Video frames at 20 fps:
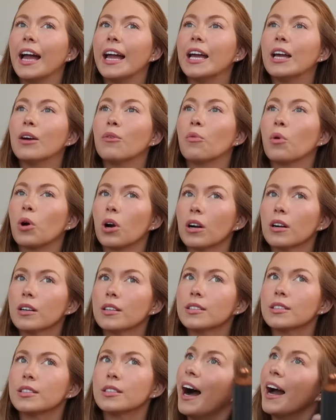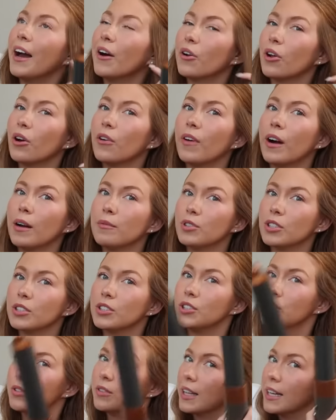it works. I don't know if I'm
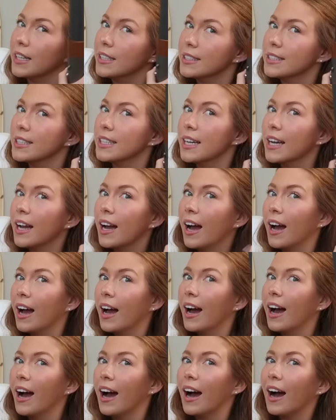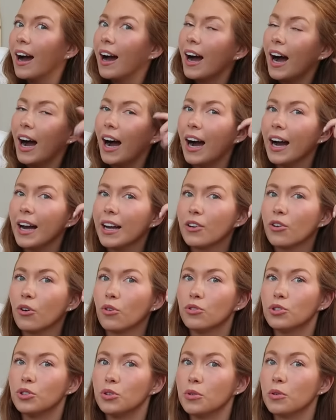just too lazy. I
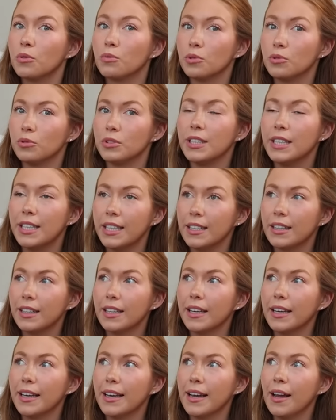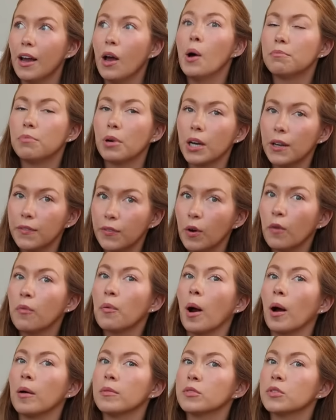don't do it routinely, but if you have
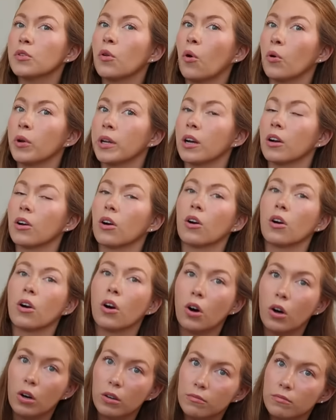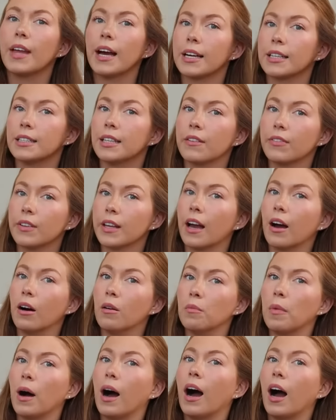problems with holding a curl, that could definitely
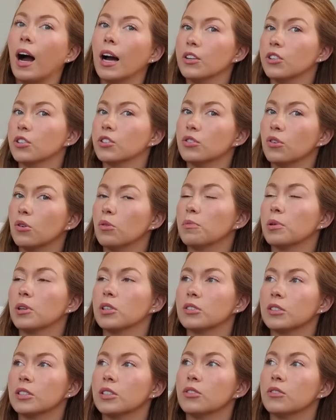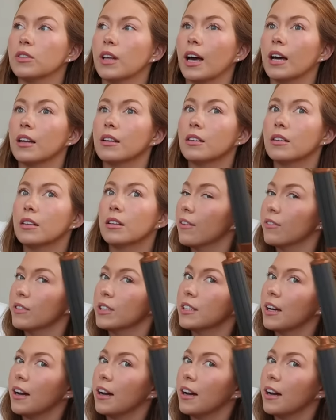help. I just don't personally do that every